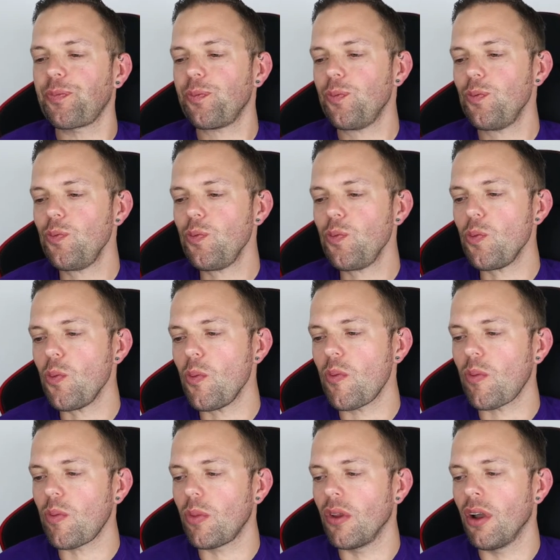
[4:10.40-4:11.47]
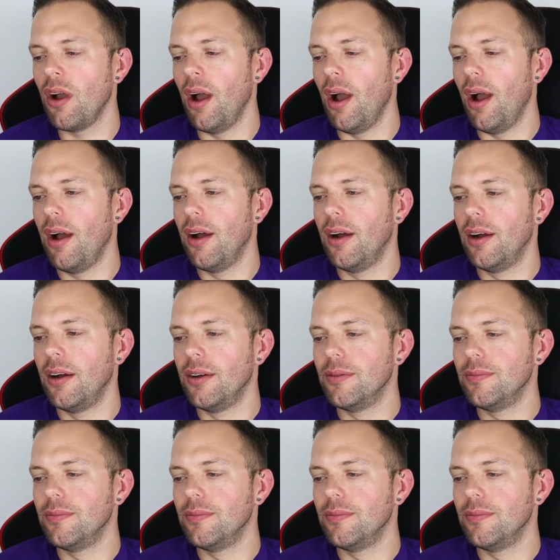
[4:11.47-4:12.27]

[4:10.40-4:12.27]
[no speech]